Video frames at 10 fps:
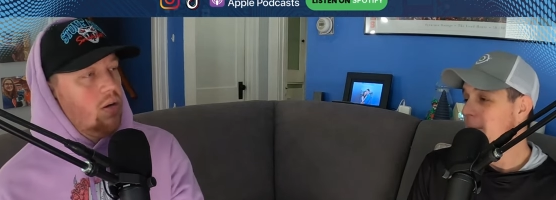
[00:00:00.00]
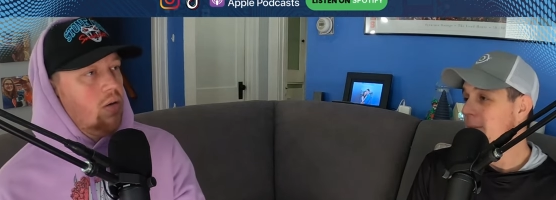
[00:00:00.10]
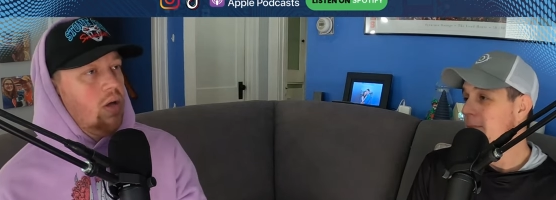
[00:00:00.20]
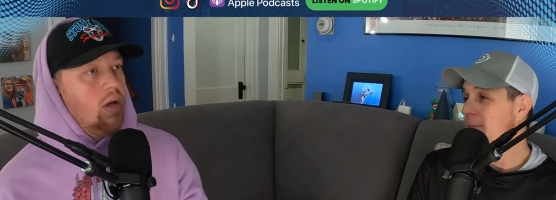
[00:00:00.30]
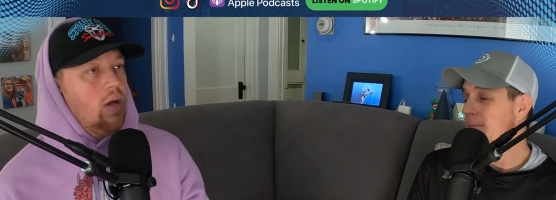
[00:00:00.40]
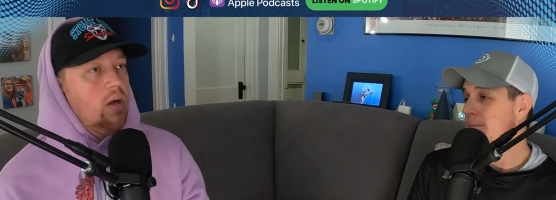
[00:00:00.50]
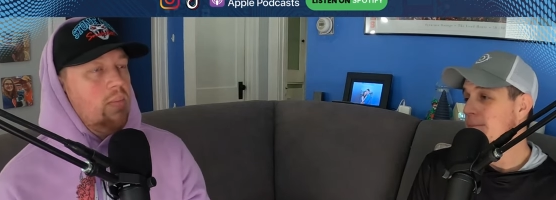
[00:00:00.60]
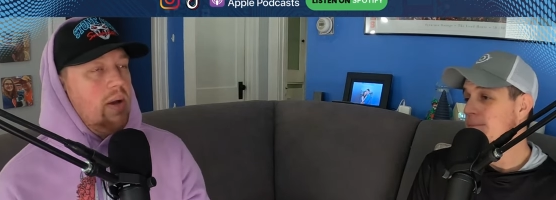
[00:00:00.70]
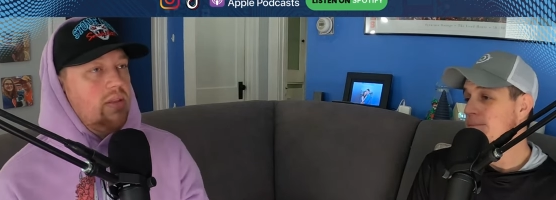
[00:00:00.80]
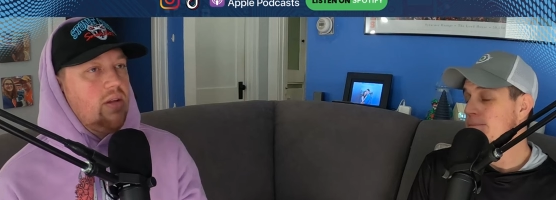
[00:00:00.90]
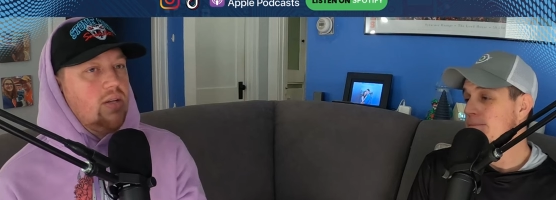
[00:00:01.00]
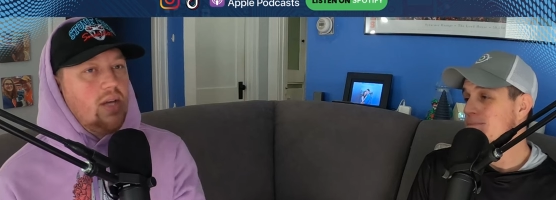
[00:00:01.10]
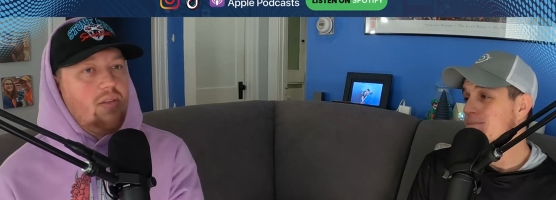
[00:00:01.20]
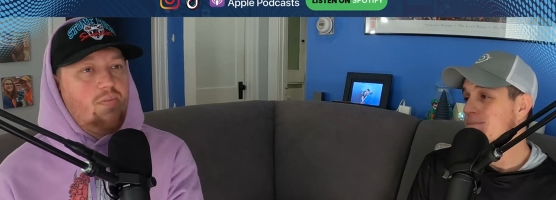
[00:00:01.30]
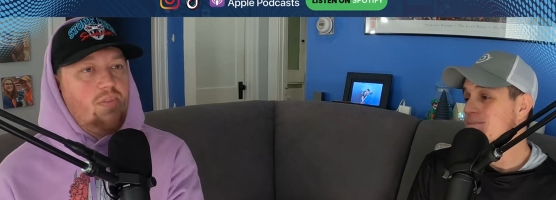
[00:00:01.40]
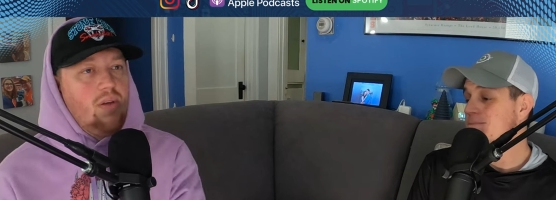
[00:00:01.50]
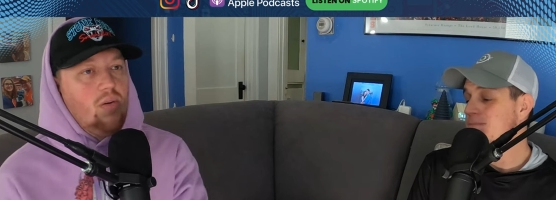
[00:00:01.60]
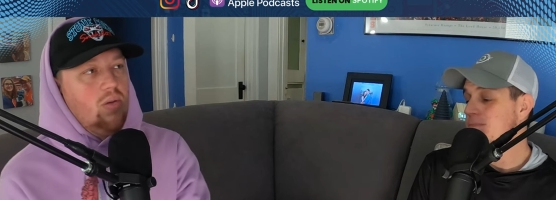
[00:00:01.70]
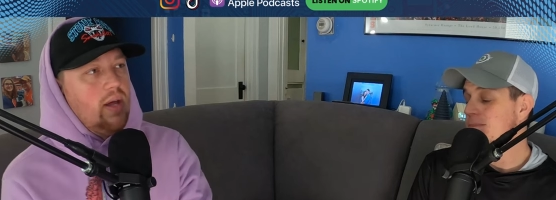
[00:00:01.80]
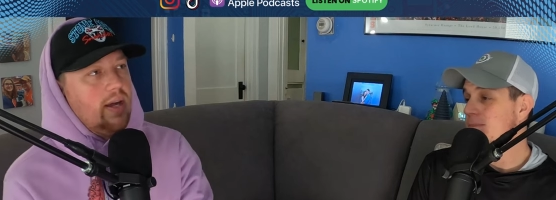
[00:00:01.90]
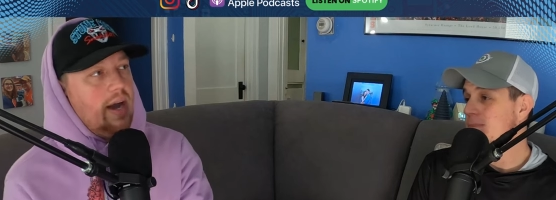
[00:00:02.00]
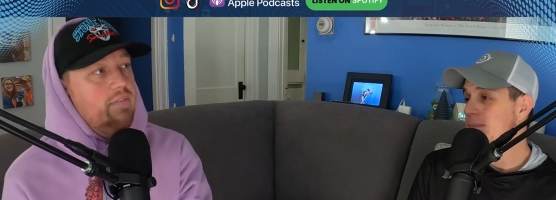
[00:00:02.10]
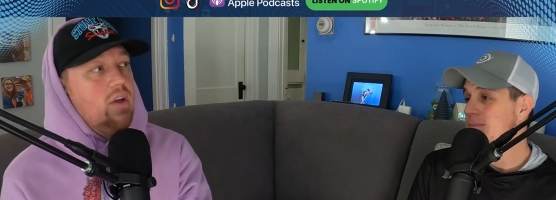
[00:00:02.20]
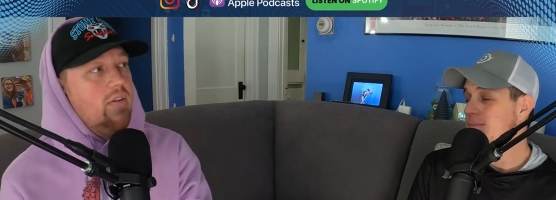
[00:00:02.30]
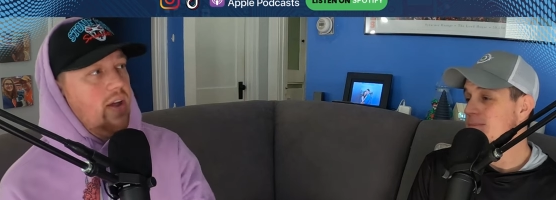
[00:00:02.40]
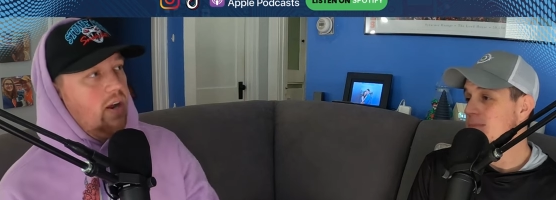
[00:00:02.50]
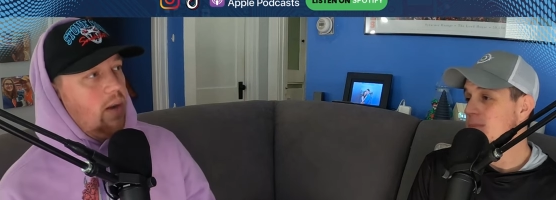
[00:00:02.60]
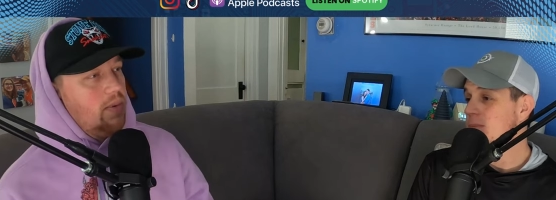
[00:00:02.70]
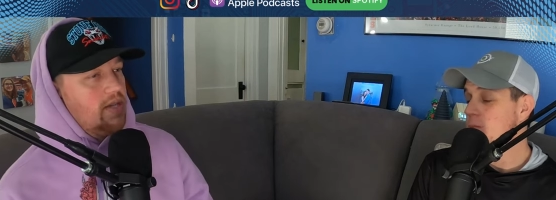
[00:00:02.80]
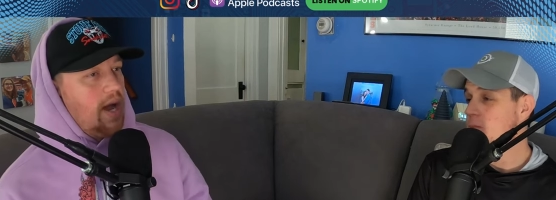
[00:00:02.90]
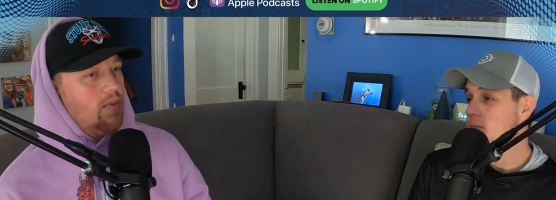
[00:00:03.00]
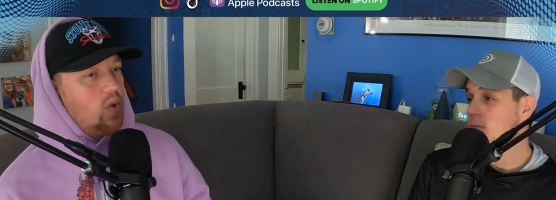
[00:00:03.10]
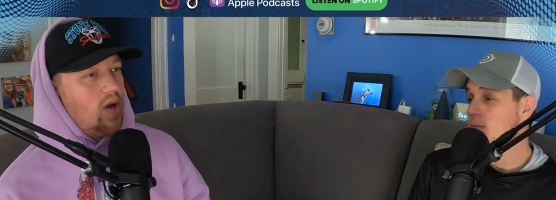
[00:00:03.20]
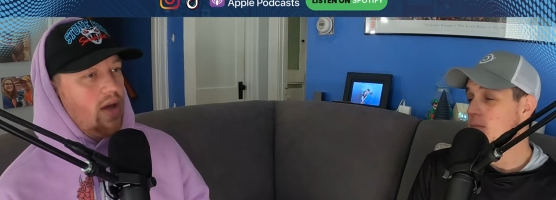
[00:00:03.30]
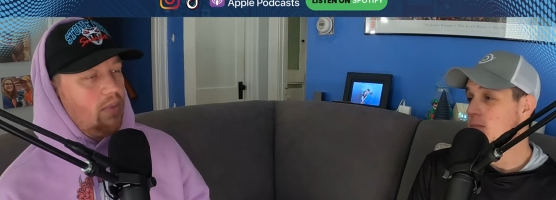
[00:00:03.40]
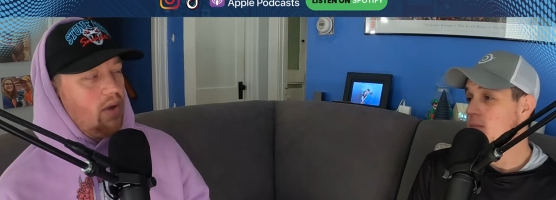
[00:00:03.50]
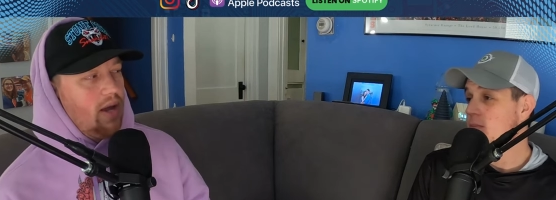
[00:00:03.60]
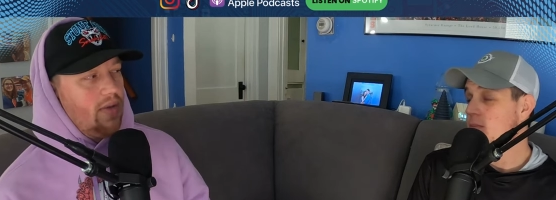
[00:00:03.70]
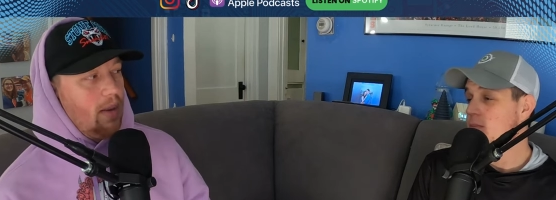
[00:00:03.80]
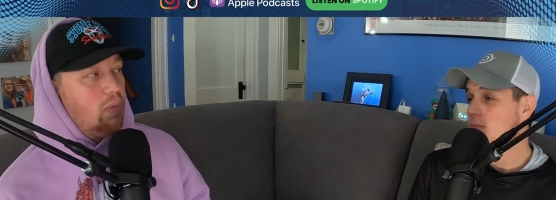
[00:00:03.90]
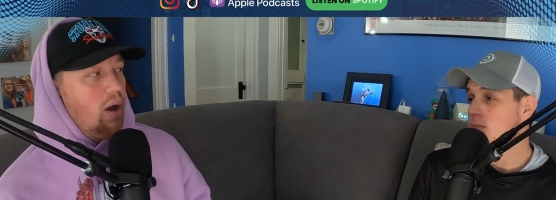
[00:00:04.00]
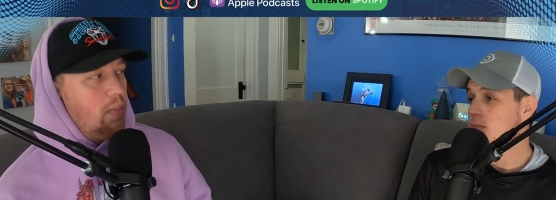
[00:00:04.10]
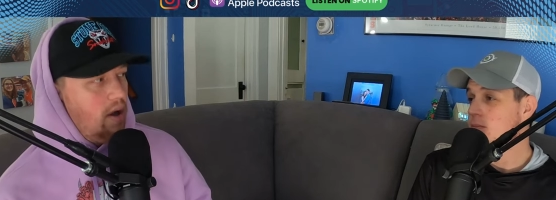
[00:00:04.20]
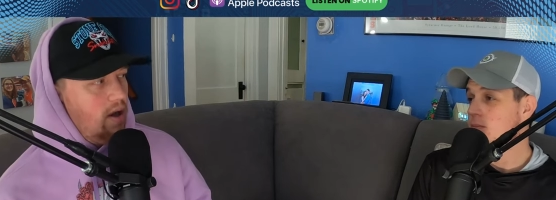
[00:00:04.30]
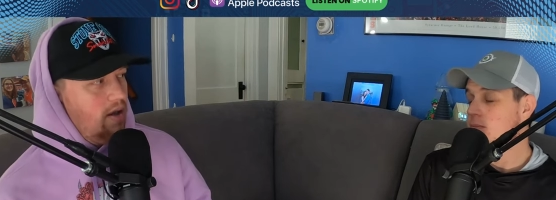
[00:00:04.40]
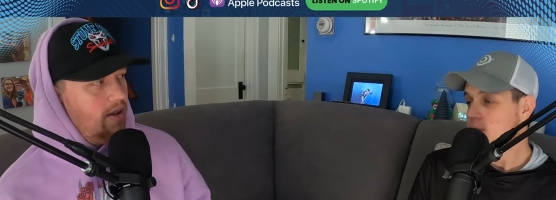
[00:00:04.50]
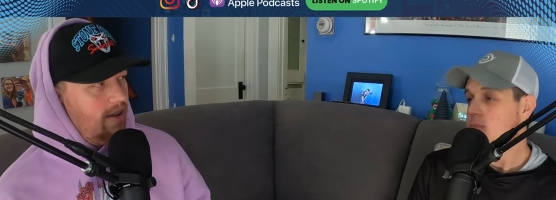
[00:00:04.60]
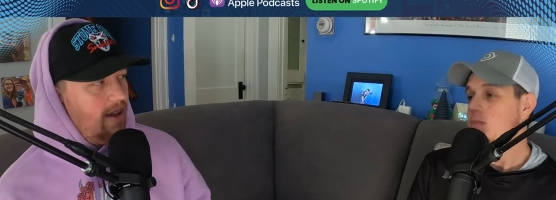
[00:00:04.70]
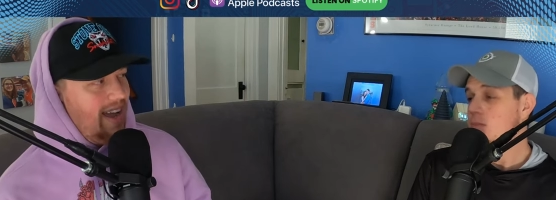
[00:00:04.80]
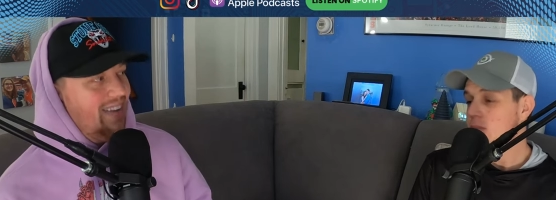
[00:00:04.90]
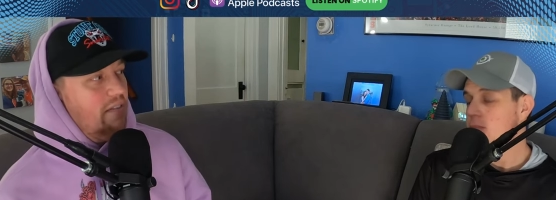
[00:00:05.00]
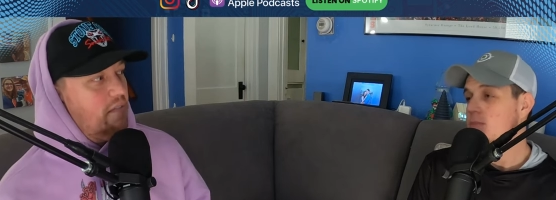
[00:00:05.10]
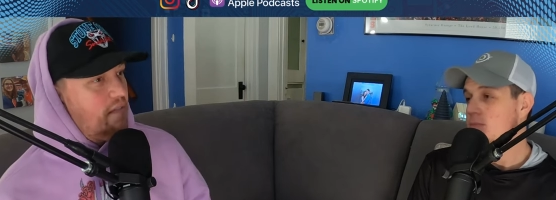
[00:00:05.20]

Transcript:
Speaker 1: low method because I feel like I've done that a couple times while like playing like putt putt, and it